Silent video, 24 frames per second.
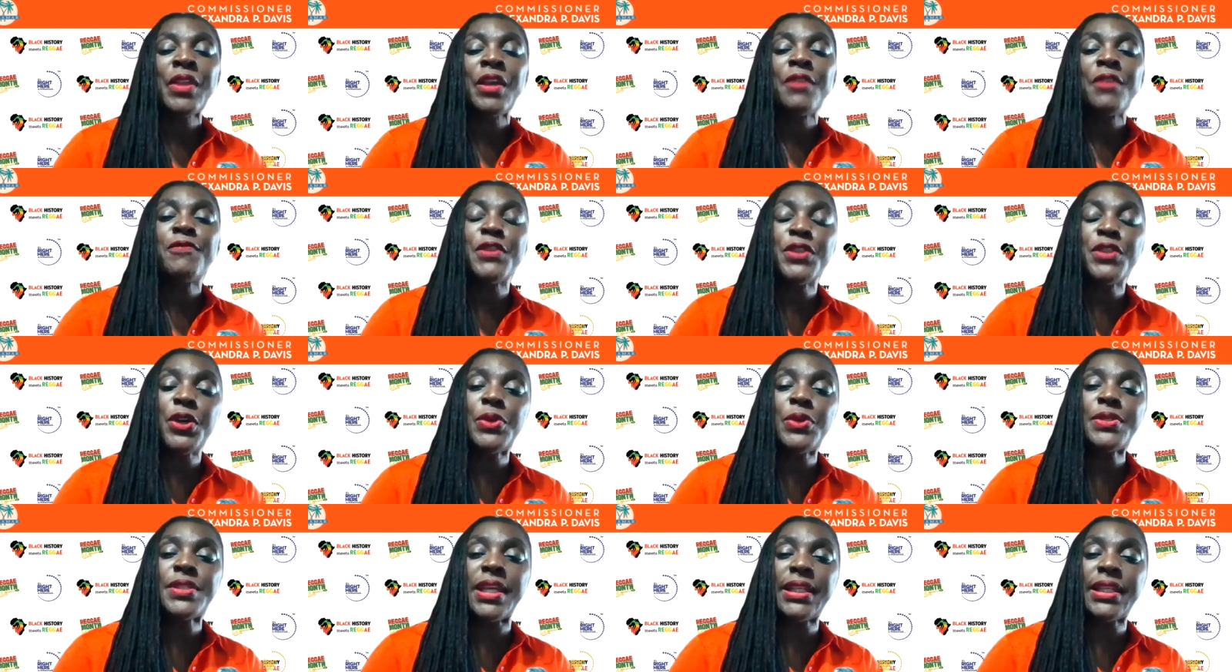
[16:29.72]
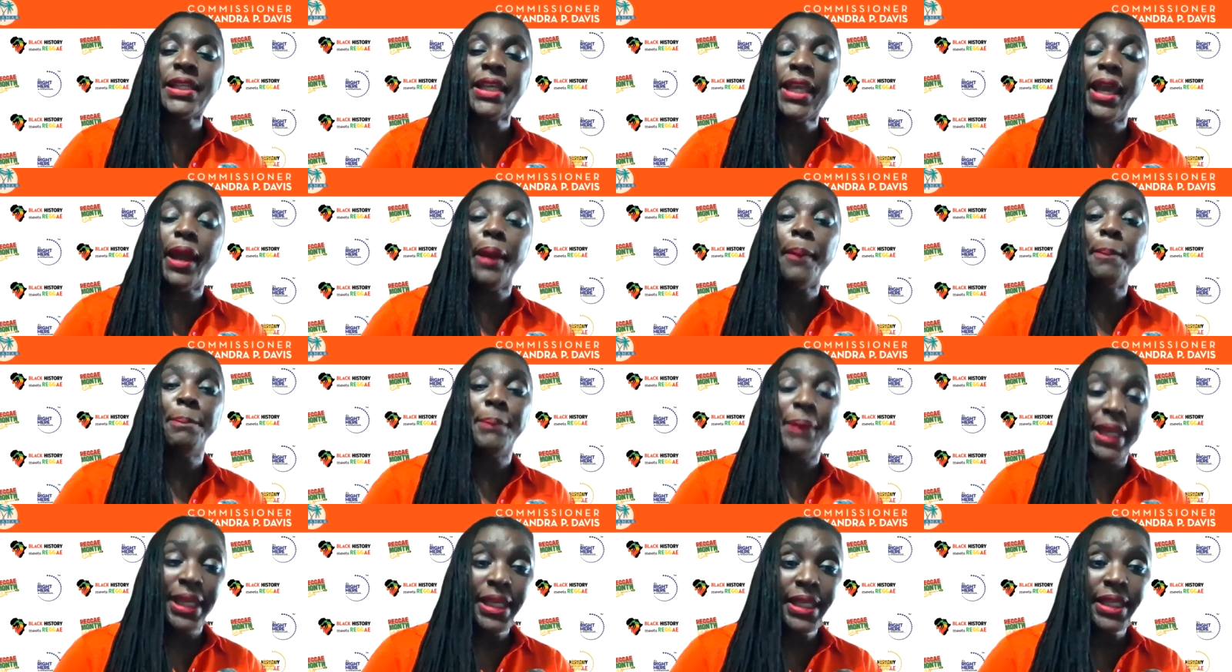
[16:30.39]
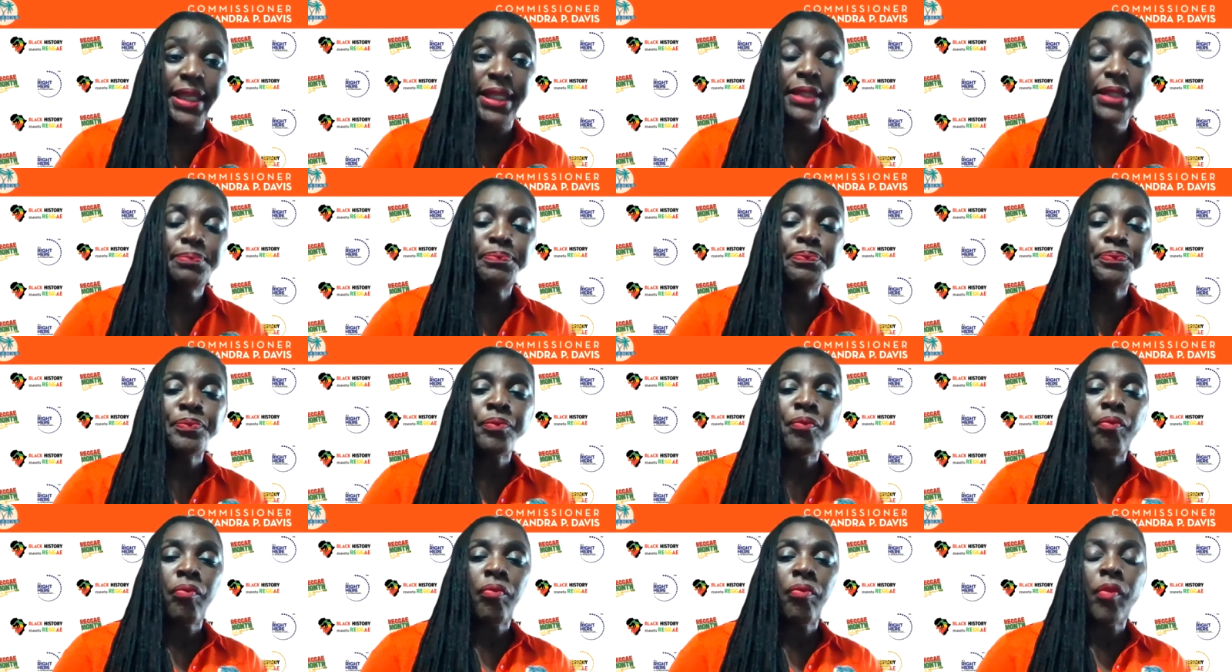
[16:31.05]
for those that can't make it
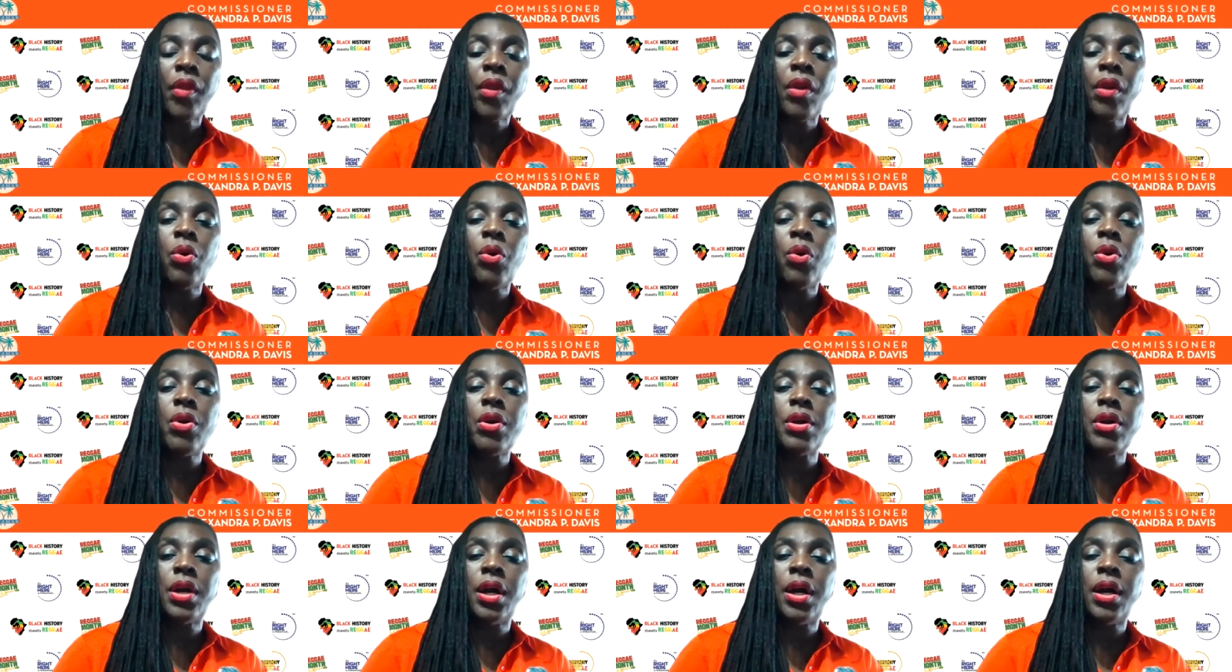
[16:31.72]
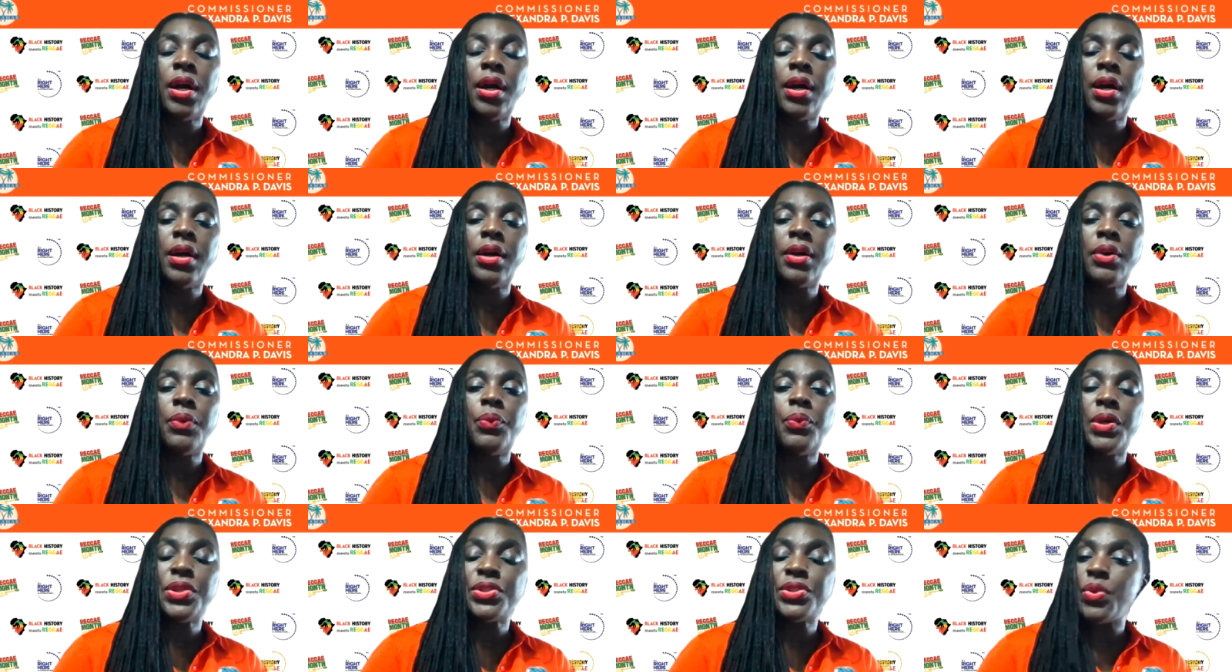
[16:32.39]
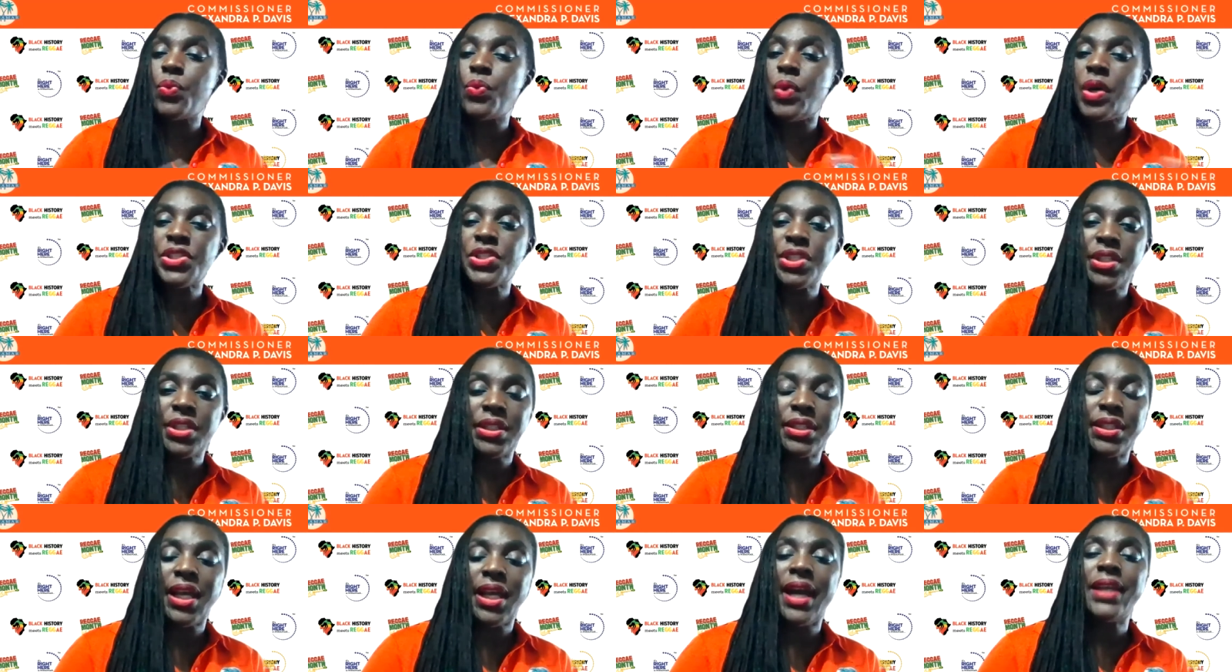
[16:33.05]
or want to watch it
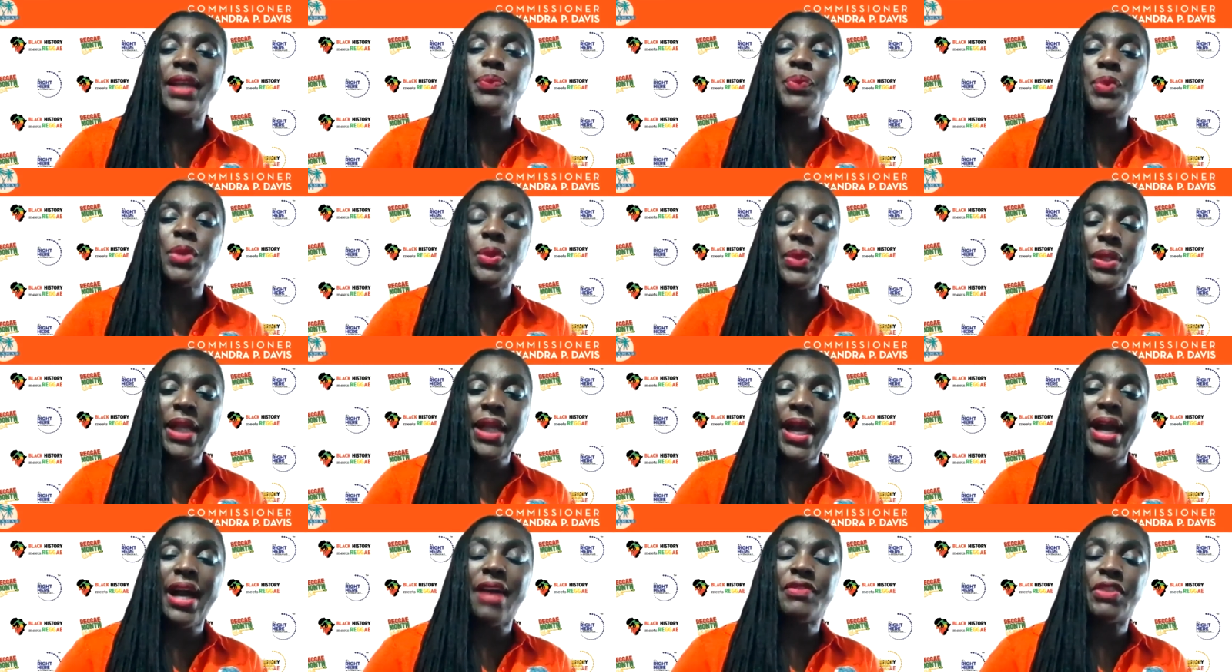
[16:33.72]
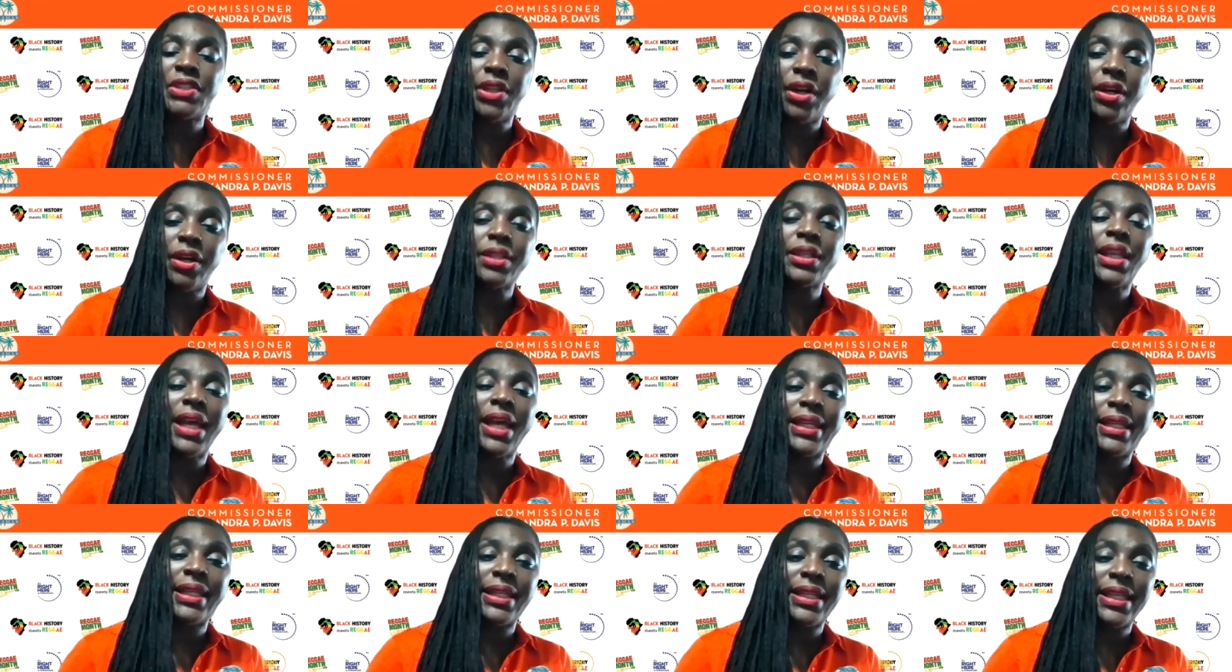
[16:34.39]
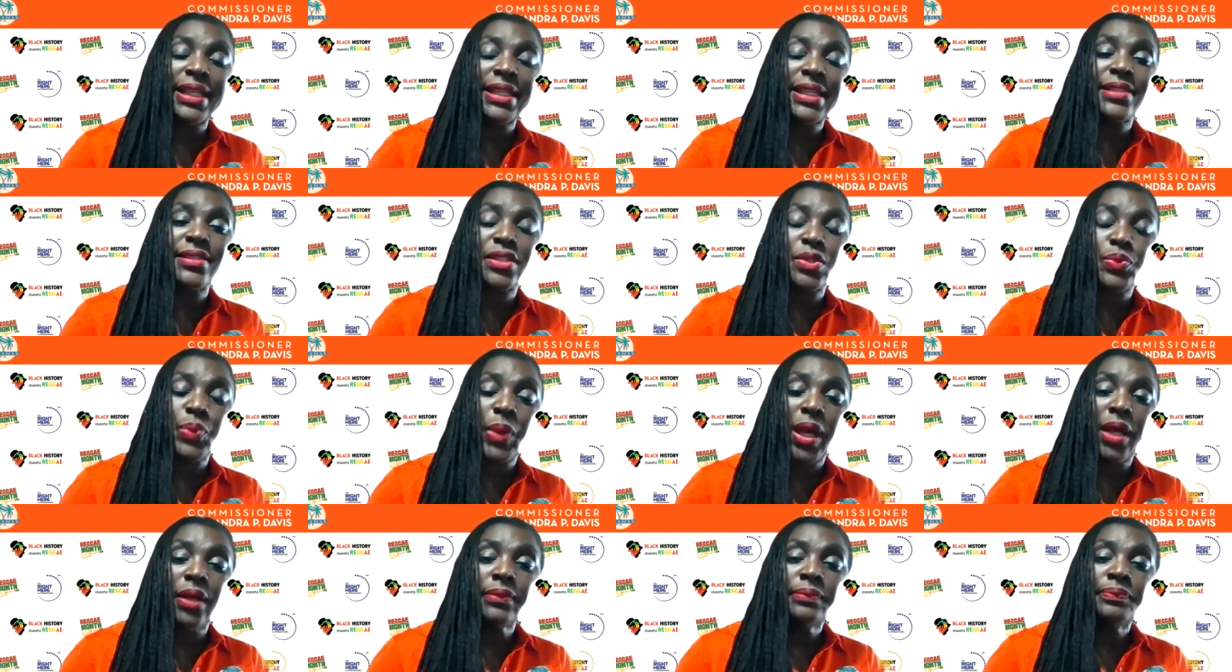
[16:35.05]
online, we will have an online link as
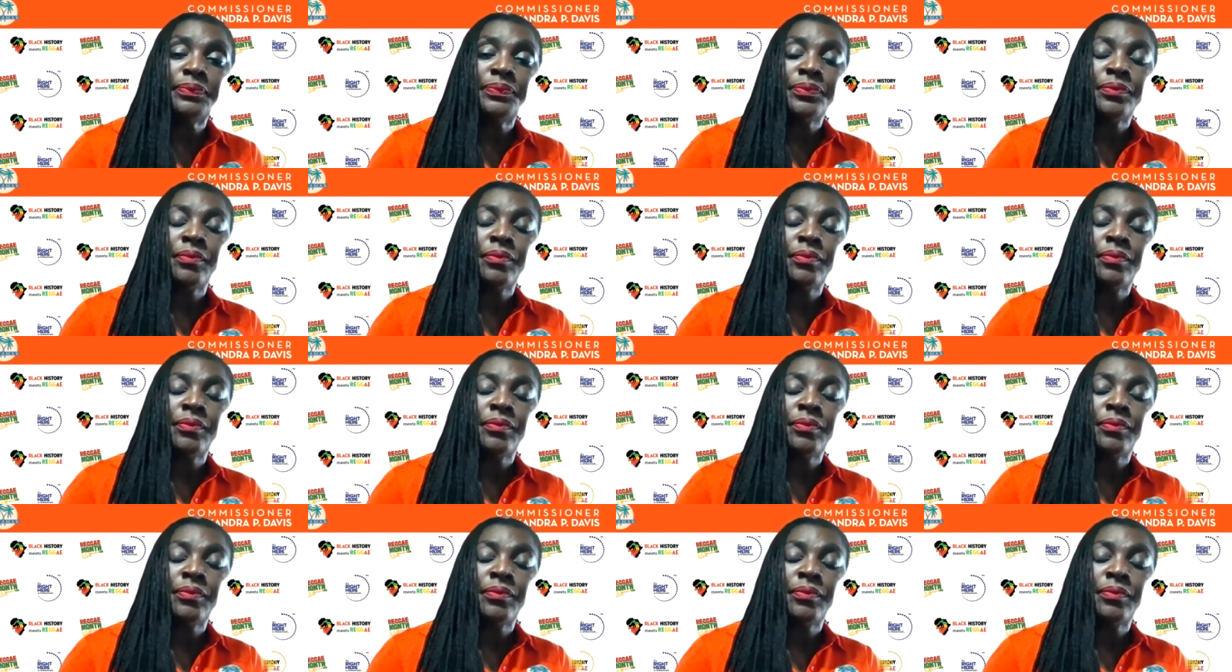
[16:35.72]
well.